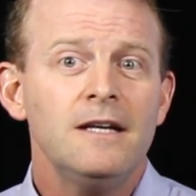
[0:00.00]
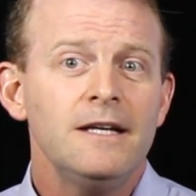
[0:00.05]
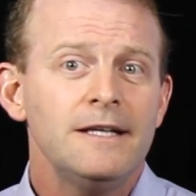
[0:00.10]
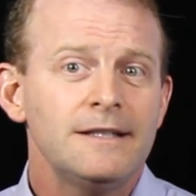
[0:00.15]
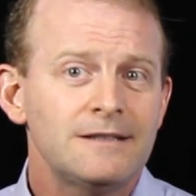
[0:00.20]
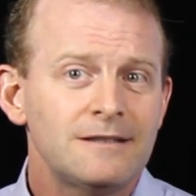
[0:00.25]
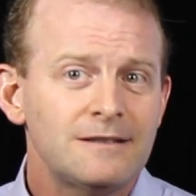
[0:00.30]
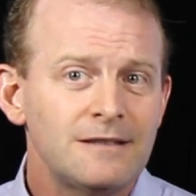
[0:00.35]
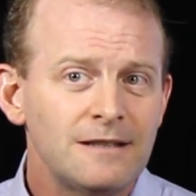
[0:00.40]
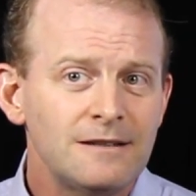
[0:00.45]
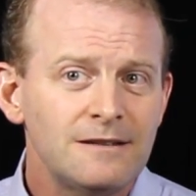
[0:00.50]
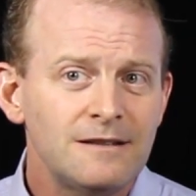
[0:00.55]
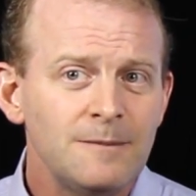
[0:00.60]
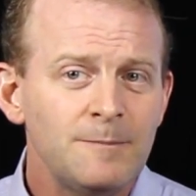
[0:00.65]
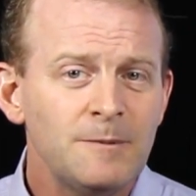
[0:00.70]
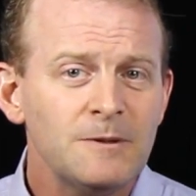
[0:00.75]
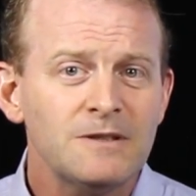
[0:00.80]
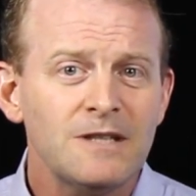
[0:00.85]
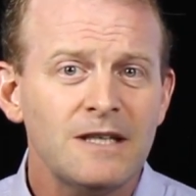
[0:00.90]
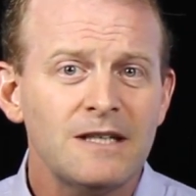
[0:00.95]

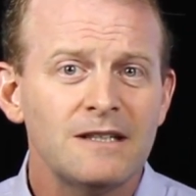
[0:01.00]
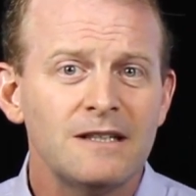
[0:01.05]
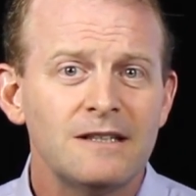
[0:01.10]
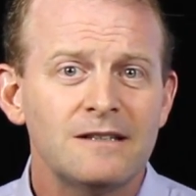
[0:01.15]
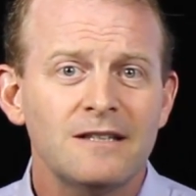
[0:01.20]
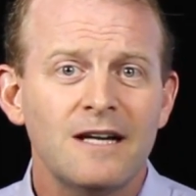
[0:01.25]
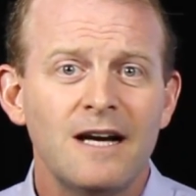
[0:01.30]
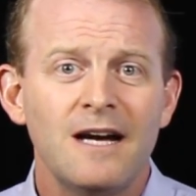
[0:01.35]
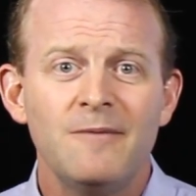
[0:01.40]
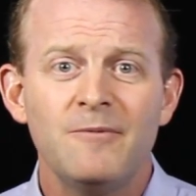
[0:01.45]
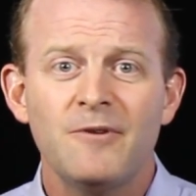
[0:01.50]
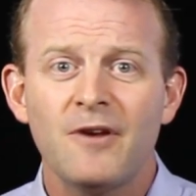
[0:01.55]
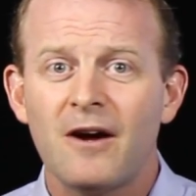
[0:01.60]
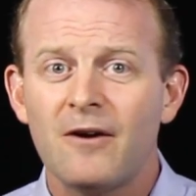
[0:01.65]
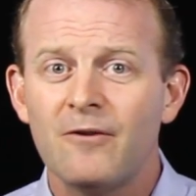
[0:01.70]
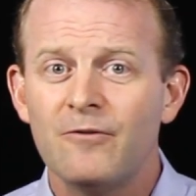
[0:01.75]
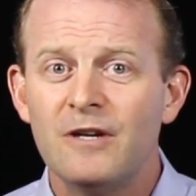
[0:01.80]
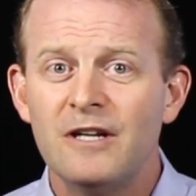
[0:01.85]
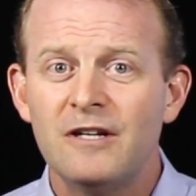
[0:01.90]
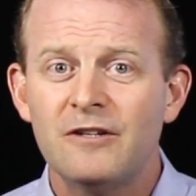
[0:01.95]
60% of the times
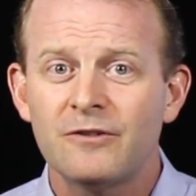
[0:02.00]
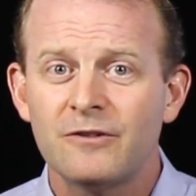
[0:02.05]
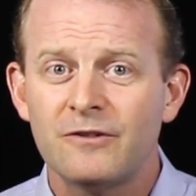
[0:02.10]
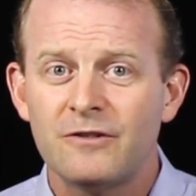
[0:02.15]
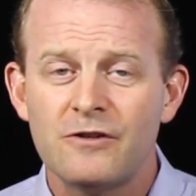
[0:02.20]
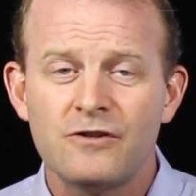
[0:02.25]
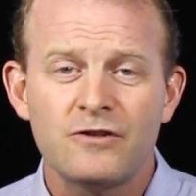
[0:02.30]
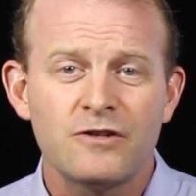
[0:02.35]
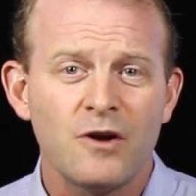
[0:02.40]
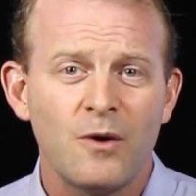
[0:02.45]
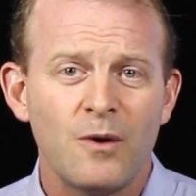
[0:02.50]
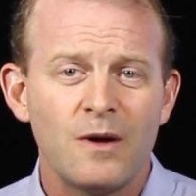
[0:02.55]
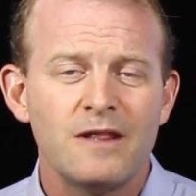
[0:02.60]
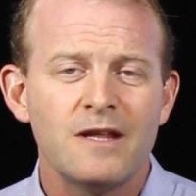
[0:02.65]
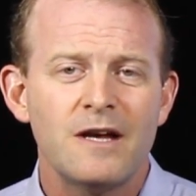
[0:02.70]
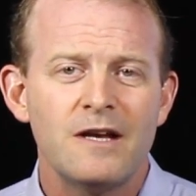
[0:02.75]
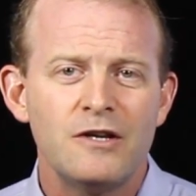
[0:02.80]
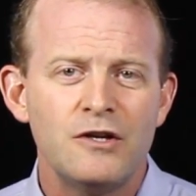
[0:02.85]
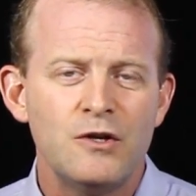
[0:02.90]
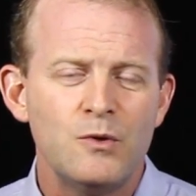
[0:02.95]
our research is showing
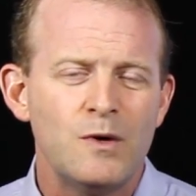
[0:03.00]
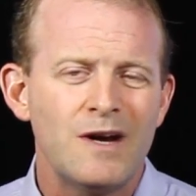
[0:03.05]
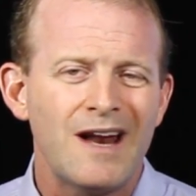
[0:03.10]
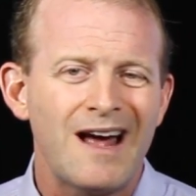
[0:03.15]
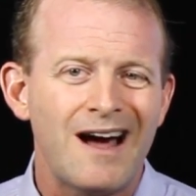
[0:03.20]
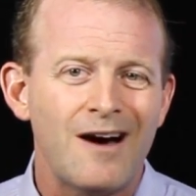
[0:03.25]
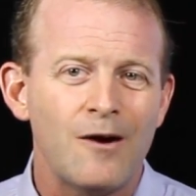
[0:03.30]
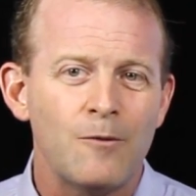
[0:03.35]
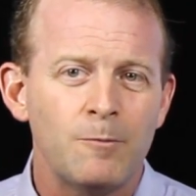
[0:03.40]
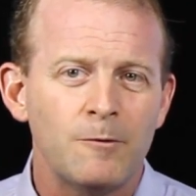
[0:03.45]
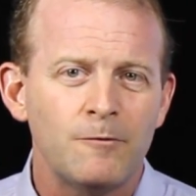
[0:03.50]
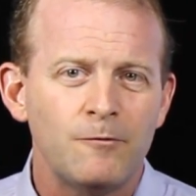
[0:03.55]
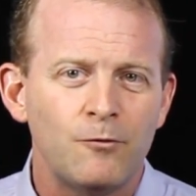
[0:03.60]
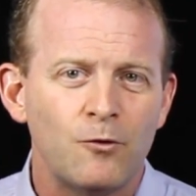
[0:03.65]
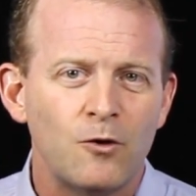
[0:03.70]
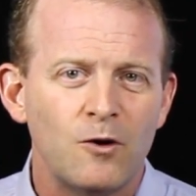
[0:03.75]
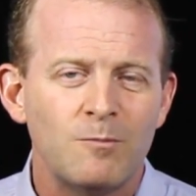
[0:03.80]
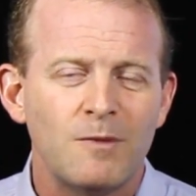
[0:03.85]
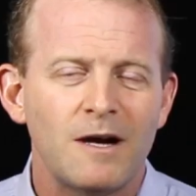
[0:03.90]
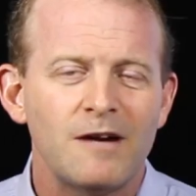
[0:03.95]
that you would
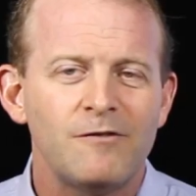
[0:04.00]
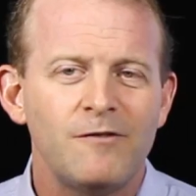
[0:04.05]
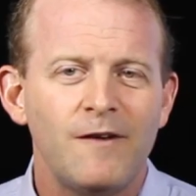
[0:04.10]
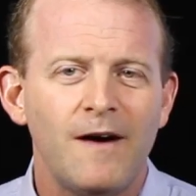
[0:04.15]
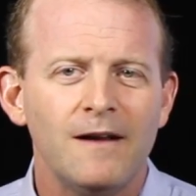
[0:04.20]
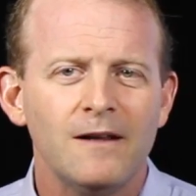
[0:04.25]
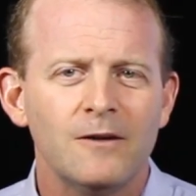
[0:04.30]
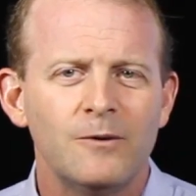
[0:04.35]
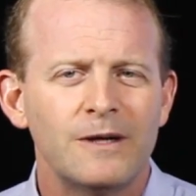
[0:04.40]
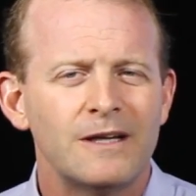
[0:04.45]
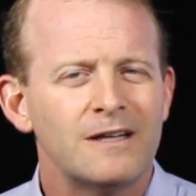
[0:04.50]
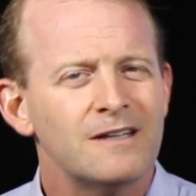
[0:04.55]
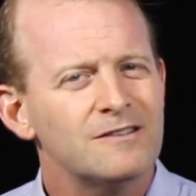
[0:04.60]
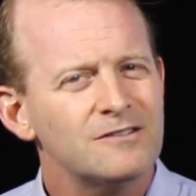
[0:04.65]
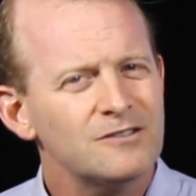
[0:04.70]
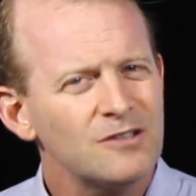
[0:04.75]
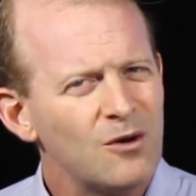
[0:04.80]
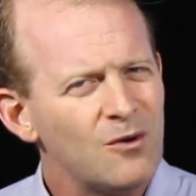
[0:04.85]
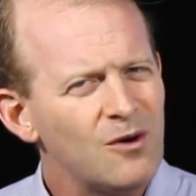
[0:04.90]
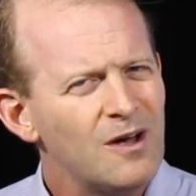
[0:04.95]
outperform by following it.
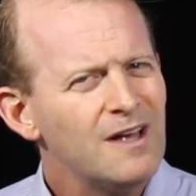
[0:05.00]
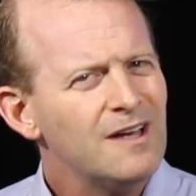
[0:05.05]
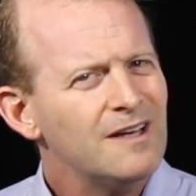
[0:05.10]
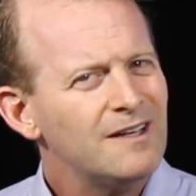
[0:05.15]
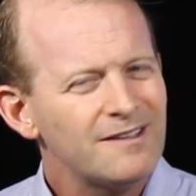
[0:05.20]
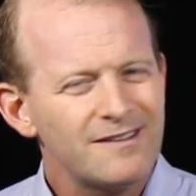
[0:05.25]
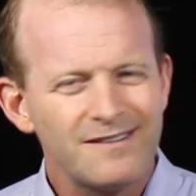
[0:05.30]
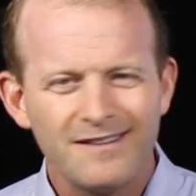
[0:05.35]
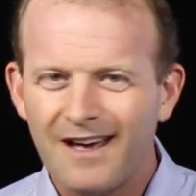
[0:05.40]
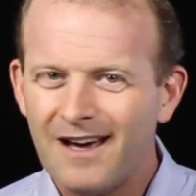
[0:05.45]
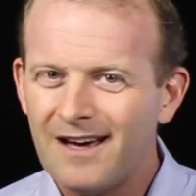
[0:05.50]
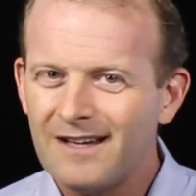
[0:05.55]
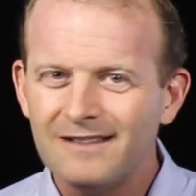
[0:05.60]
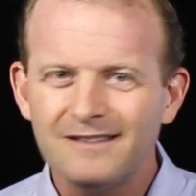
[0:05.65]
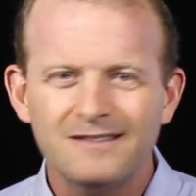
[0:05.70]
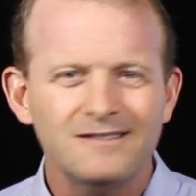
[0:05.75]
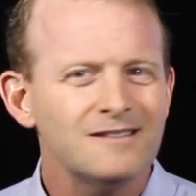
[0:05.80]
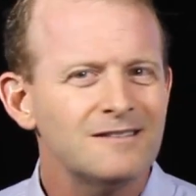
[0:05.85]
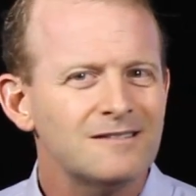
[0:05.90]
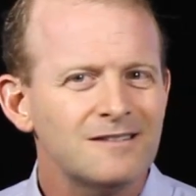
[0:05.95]
So it's not
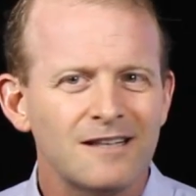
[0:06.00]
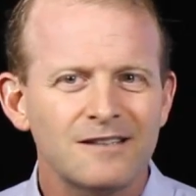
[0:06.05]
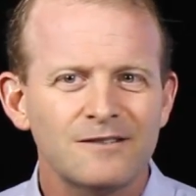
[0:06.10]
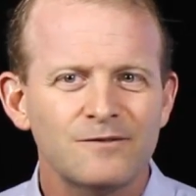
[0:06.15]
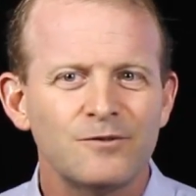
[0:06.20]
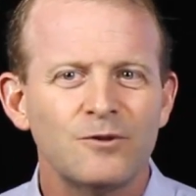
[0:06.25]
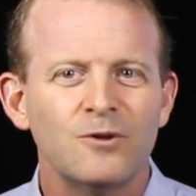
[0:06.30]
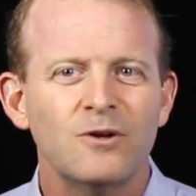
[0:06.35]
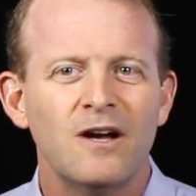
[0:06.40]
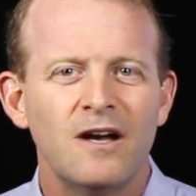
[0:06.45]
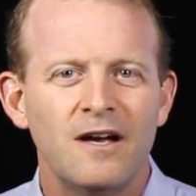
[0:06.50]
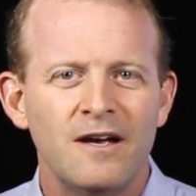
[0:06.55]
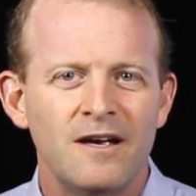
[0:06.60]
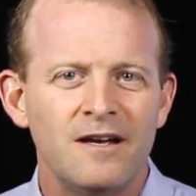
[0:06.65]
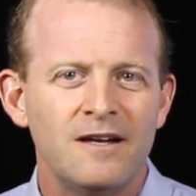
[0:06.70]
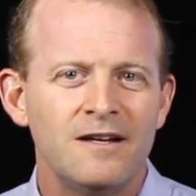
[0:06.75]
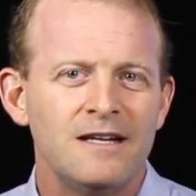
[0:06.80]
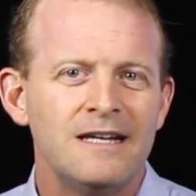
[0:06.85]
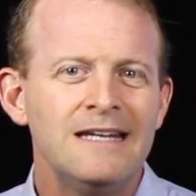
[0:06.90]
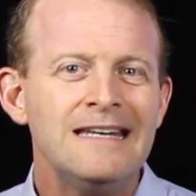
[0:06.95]
as successful
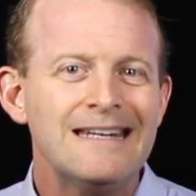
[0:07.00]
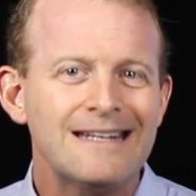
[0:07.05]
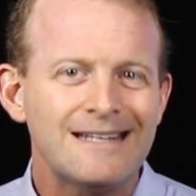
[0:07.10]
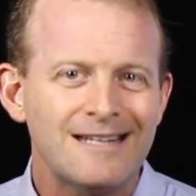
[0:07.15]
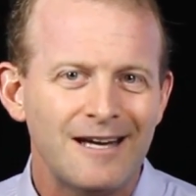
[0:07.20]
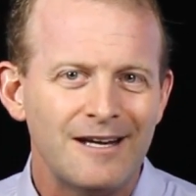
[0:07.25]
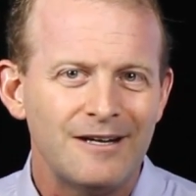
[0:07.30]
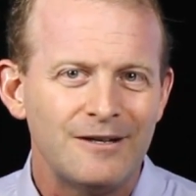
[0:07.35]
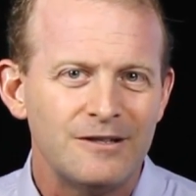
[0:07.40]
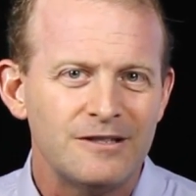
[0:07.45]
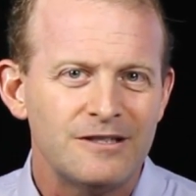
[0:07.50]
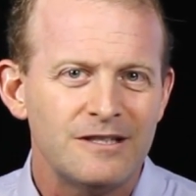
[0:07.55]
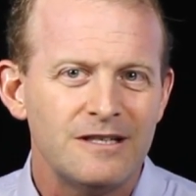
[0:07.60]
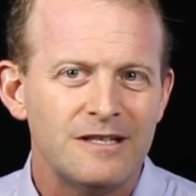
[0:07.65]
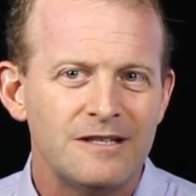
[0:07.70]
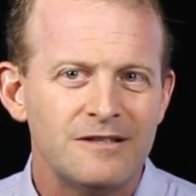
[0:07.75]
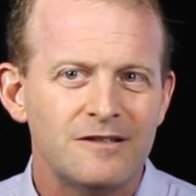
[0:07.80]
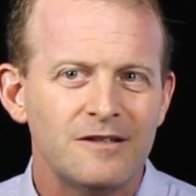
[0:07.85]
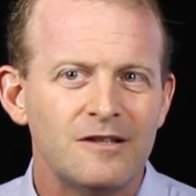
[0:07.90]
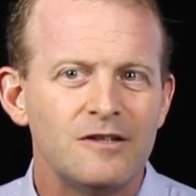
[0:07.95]
an indicator as it
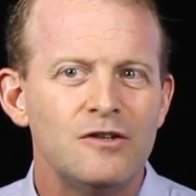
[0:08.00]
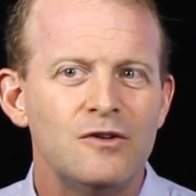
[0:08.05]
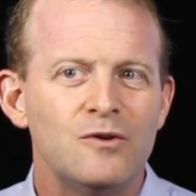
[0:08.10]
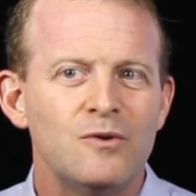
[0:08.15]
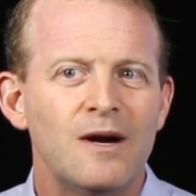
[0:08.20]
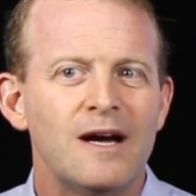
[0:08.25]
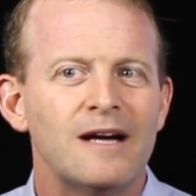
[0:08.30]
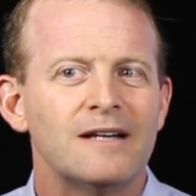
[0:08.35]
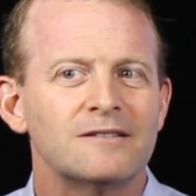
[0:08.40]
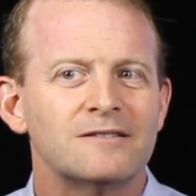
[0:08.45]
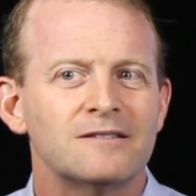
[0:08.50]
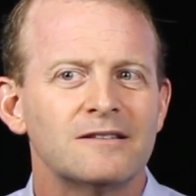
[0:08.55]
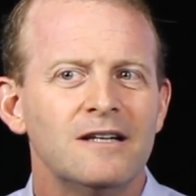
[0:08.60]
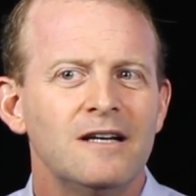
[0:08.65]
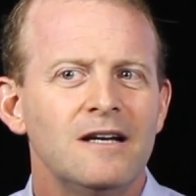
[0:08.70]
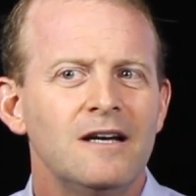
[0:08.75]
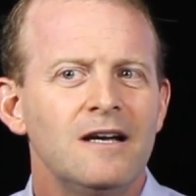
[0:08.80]
is in the US.